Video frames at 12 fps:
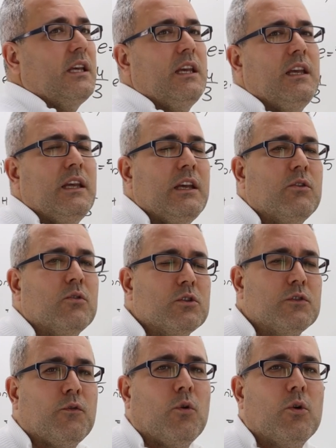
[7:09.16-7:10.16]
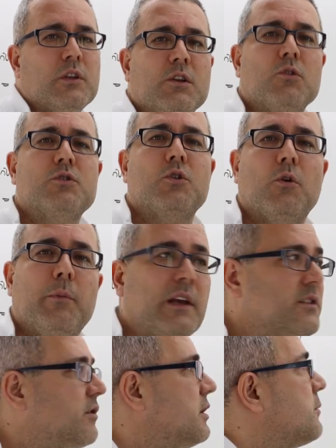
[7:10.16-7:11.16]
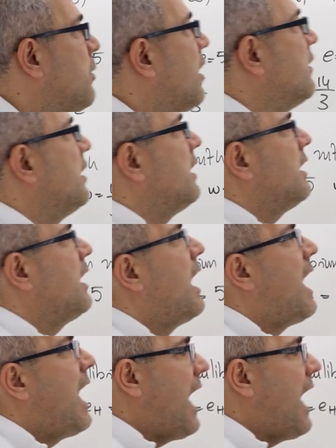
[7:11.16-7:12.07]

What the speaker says: T equals 4 is also best responding.